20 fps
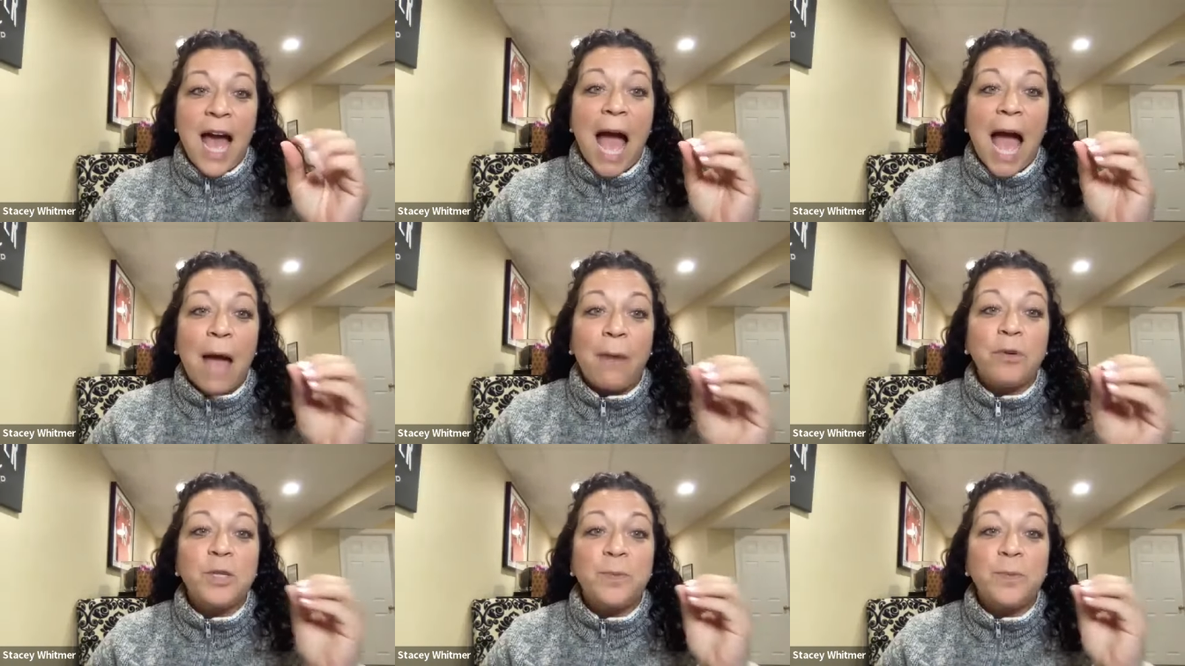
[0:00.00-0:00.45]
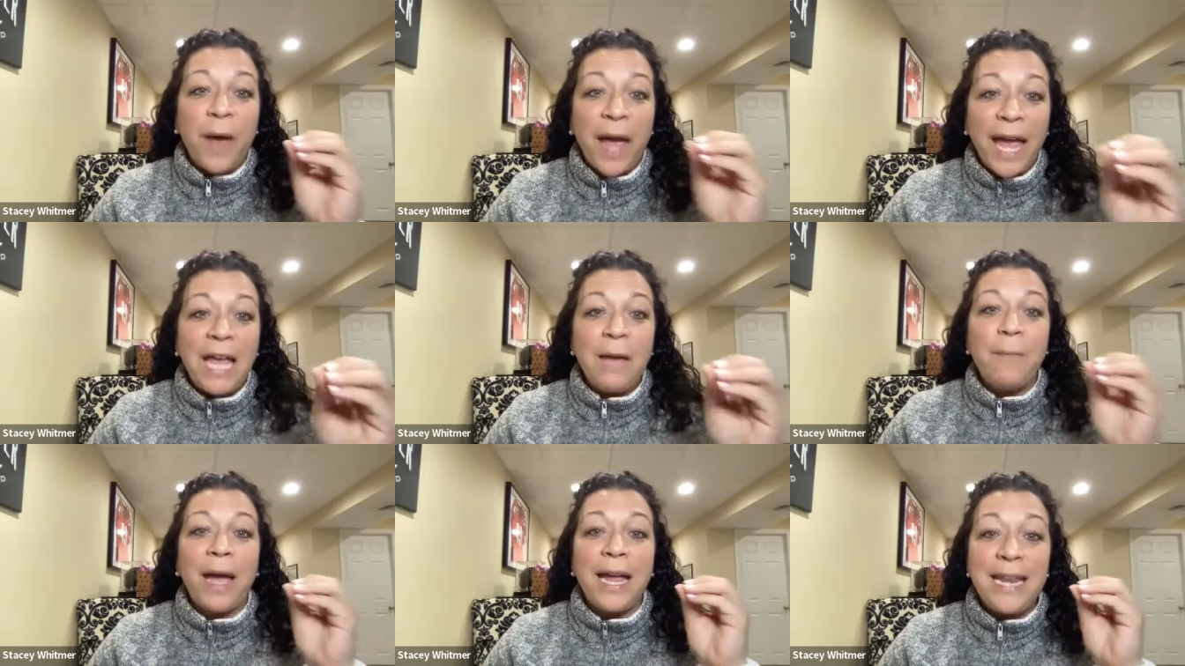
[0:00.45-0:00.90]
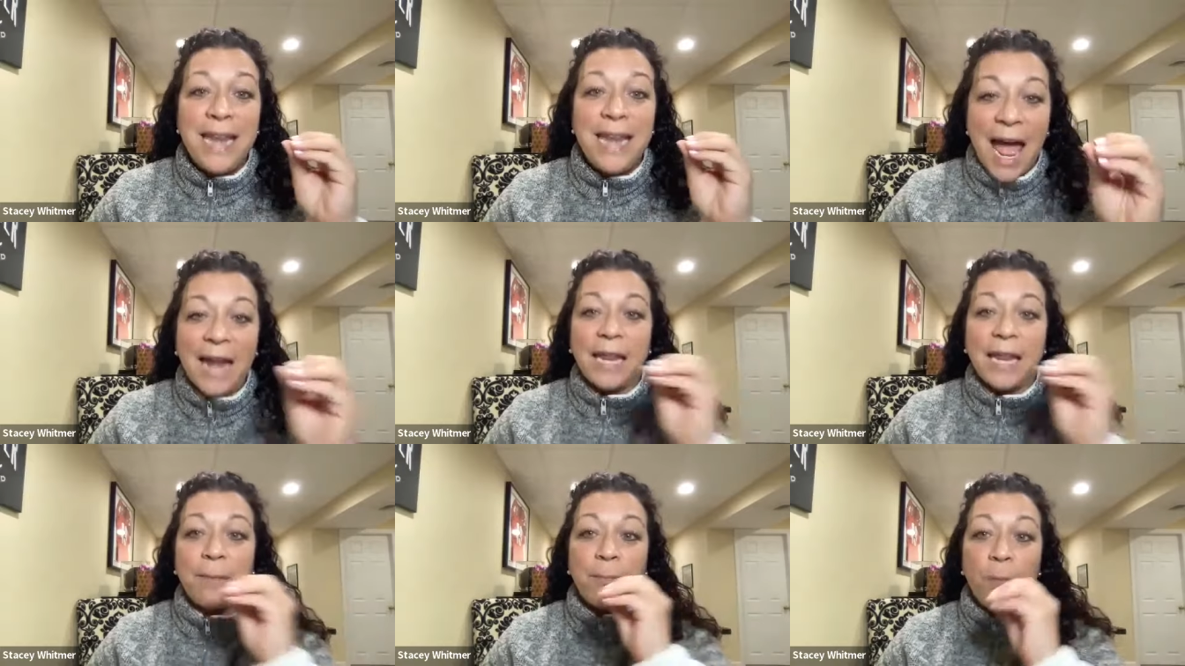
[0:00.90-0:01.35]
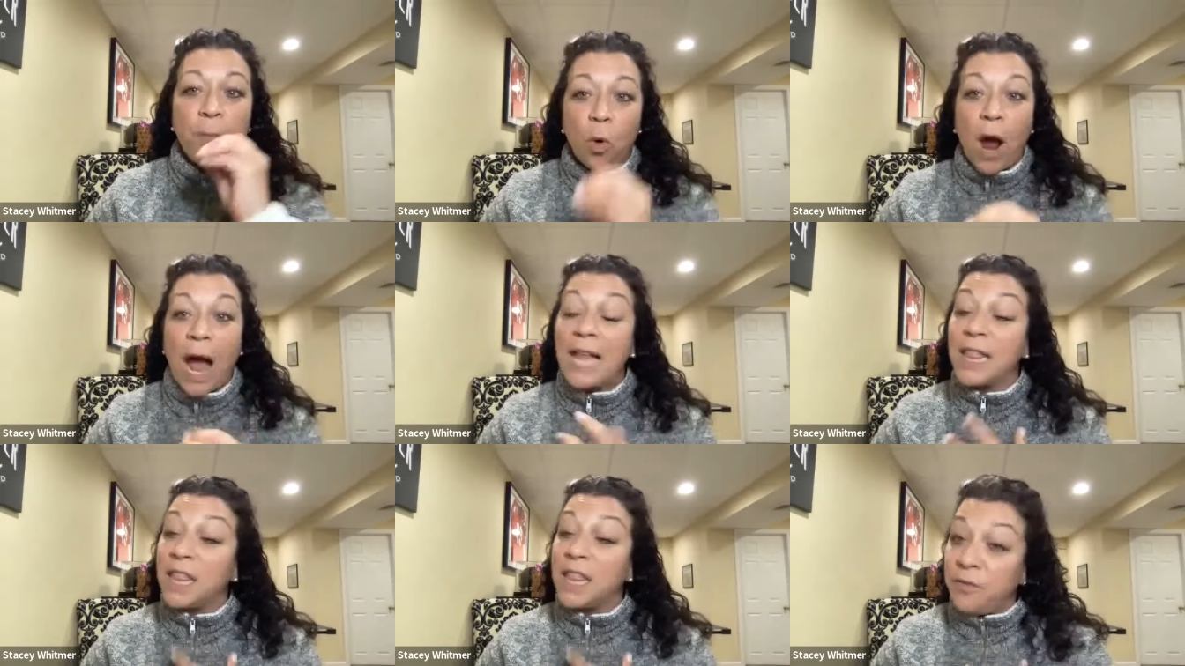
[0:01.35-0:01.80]
I was paying my nanny
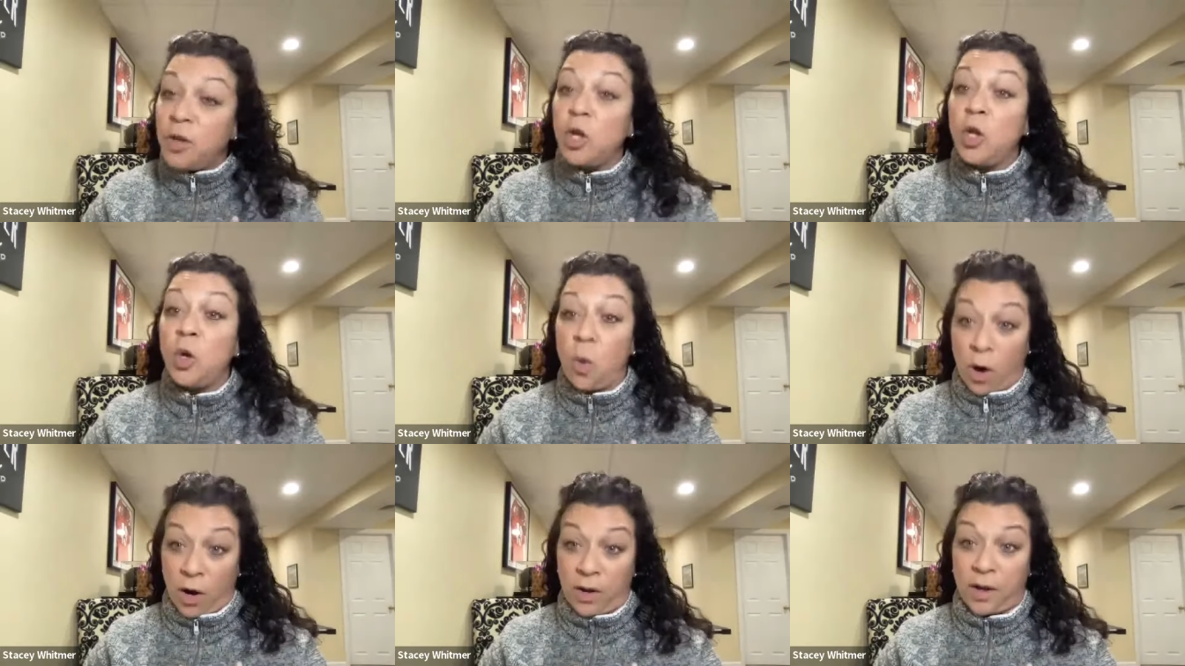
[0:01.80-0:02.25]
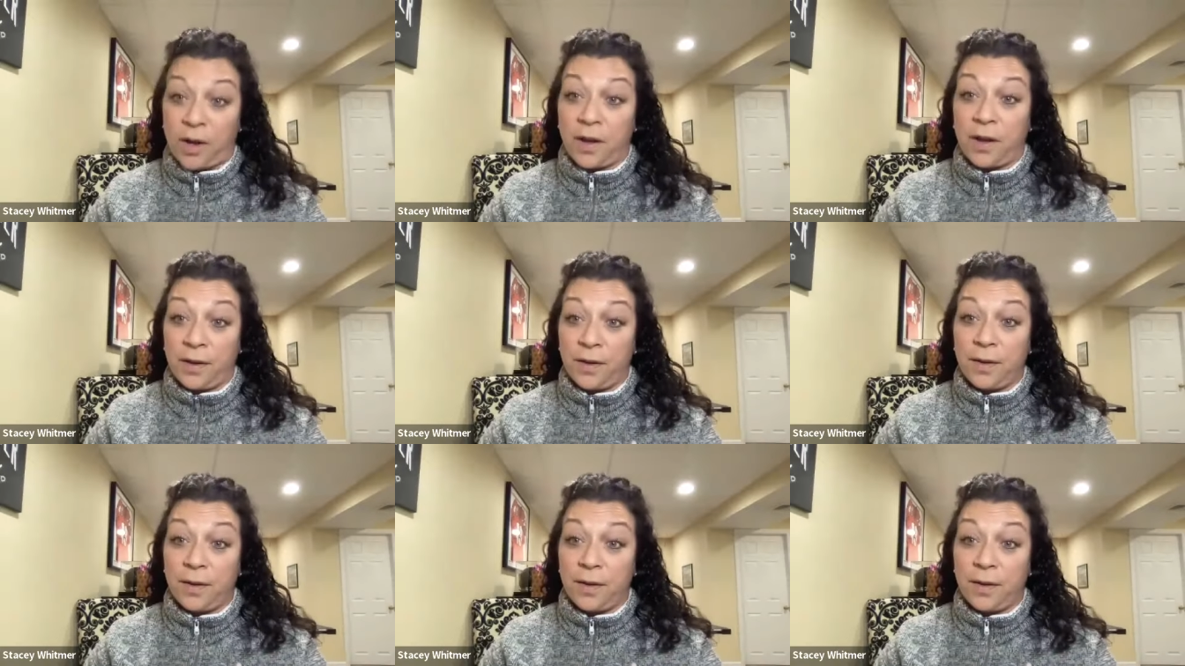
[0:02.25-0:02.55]
more. I live in New York.